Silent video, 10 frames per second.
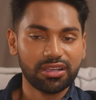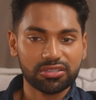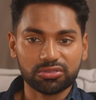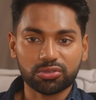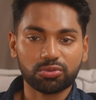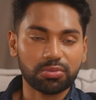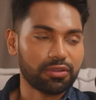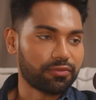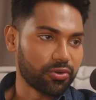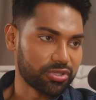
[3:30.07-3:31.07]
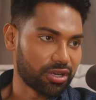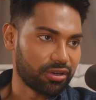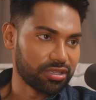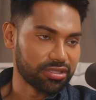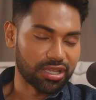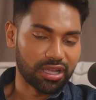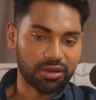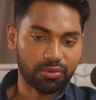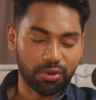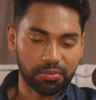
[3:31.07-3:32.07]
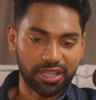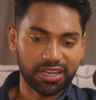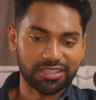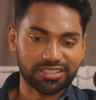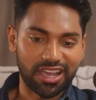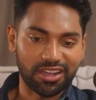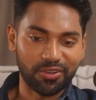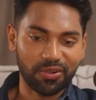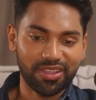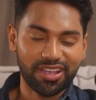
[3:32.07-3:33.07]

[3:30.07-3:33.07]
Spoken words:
So those will be the first areas that we're planning to tackle.